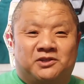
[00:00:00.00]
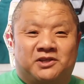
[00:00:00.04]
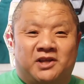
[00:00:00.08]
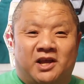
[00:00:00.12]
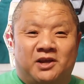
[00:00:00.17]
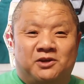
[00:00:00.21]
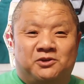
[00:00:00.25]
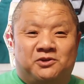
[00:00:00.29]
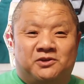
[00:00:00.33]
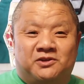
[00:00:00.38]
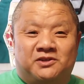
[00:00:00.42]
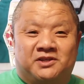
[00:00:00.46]

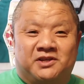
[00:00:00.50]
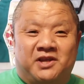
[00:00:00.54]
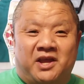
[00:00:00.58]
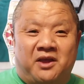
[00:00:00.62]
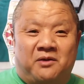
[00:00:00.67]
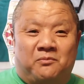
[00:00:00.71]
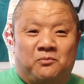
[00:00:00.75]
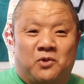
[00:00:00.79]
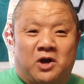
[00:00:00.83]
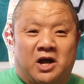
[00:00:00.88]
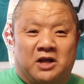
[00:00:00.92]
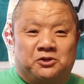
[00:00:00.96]
stations
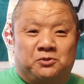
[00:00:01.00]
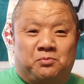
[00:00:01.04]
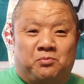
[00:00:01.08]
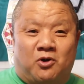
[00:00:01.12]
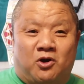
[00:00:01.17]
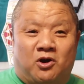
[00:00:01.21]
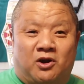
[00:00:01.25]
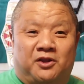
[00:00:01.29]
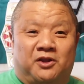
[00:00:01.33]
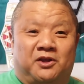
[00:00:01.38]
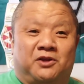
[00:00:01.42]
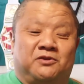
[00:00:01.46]
game watch
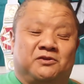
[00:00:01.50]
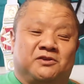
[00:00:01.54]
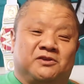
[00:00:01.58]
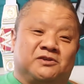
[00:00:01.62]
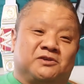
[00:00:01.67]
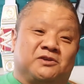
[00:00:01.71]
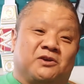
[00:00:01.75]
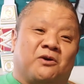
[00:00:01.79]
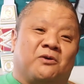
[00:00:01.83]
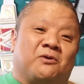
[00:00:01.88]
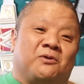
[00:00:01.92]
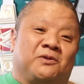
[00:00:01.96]
party. You
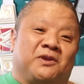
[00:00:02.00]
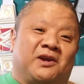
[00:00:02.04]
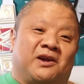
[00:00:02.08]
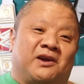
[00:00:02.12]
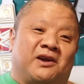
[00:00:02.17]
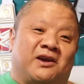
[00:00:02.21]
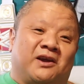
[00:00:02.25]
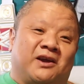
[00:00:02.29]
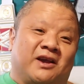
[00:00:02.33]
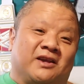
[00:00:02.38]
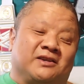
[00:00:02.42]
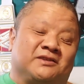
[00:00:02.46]
just go
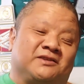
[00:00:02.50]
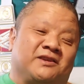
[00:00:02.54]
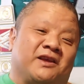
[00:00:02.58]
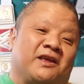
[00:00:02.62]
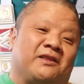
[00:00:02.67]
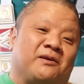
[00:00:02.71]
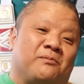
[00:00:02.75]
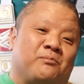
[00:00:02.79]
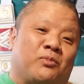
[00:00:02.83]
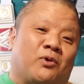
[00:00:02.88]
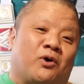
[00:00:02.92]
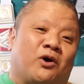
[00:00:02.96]
there and set
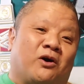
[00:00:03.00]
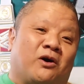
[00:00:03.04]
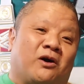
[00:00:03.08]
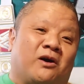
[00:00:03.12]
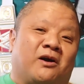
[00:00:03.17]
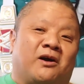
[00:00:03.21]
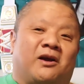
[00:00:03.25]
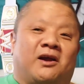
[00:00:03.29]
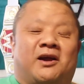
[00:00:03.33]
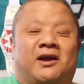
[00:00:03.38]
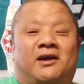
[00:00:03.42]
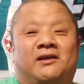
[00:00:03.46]
the
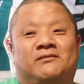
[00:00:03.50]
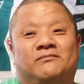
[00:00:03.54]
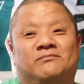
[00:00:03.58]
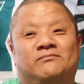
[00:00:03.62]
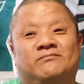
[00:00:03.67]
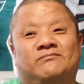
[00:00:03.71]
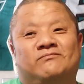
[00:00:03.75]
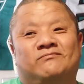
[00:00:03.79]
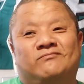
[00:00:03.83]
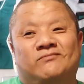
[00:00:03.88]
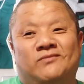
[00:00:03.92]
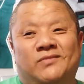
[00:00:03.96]
bar, and
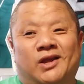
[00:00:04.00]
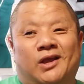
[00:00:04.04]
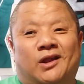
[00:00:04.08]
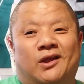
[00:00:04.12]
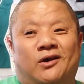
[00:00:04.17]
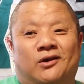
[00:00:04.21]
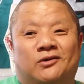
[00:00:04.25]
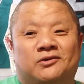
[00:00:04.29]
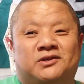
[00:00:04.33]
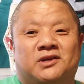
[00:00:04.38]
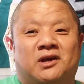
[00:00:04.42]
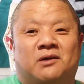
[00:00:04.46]
you
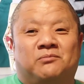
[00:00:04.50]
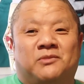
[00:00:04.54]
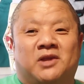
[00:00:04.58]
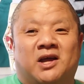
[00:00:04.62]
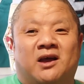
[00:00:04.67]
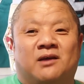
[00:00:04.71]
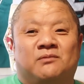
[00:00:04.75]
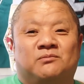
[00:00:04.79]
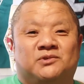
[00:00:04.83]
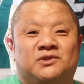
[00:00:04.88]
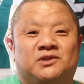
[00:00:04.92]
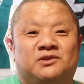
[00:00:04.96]
know,
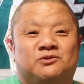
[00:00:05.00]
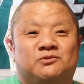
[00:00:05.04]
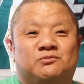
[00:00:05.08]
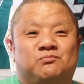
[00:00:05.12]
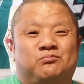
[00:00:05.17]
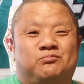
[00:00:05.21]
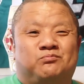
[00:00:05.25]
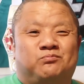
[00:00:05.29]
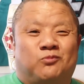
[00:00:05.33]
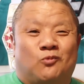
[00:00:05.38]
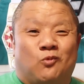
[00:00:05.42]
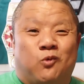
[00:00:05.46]
sometimes it's
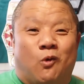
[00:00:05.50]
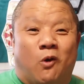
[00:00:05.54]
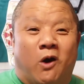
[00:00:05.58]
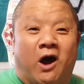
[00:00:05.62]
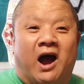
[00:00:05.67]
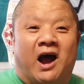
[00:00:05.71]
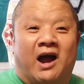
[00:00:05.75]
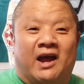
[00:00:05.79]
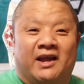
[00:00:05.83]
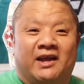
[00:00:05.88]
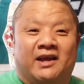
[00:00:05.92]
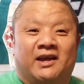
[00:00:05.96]

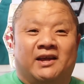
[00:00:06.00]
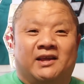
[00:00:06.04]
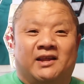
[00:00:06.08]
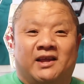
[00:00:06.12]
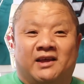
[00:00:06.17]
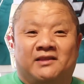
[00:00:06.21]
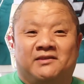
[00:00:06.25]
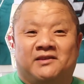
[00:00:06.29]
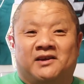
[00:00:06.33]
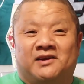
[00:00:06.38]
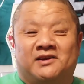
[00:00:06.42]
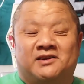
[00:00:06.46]
quiet
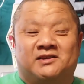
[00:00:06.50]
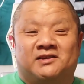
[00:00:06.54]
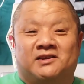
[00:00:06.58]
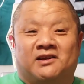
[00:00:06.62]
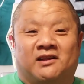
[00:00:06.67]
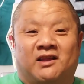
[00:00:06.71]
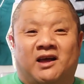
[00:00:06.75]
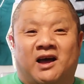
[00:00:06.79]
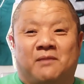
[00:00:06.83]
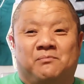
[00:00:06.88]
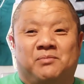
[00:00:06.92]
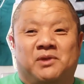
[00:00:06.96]
and there isn't a
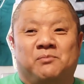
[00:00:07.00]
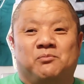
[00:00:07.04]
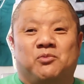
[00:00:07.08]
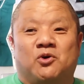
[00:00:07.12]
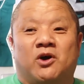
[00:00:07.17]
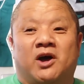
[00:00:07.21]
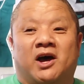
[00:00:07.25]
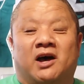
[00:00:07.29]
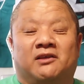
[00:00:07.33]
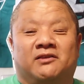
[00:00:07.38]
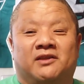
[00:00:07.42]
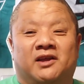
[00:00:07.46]
lot of people
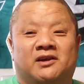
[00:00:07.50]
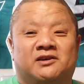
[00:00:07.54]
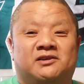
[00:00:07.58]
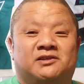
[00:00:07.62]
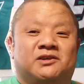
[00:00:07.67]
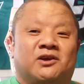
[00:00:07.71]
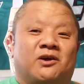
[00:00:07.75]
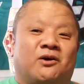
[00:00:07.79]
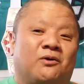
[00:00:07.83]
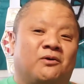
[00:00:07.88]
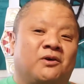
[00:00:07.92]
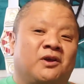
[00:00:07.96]
out there.
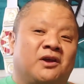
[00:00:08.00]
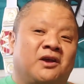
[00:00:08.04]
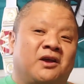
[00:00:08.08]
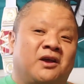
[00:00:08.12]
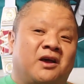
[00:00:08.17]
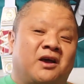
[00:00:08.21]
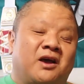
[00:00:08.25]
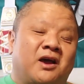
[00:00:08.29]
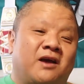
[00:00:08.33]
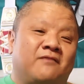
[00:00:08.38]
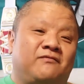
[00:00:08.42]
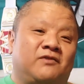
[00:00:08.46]
So
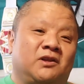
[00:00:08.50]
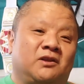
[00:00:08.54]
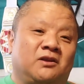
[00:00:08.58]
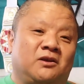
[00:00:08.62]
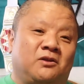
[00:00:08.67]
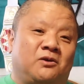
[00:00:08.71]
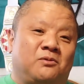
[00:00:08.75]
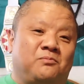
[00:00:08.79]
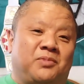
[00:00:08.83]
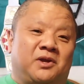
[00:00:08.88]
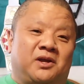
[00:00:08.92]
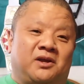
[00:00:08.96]
every
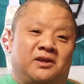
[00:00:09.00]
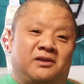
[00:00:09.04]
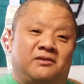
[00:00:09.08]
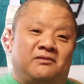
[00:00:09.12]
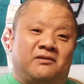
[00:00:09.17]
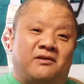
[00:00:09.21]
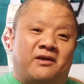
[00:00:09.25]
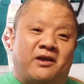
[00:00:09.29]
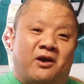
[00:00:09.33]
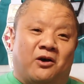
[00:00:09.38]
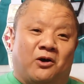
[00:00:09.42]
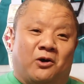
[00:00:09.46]
little bit
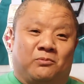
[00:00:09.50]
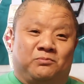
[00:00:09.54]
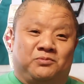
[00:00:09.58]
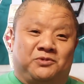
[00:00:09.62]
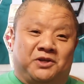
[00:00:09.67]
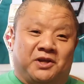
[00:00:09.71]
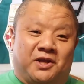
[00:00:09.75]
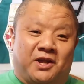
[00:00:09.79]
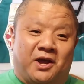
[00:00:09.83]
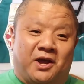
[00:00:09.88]
helps, you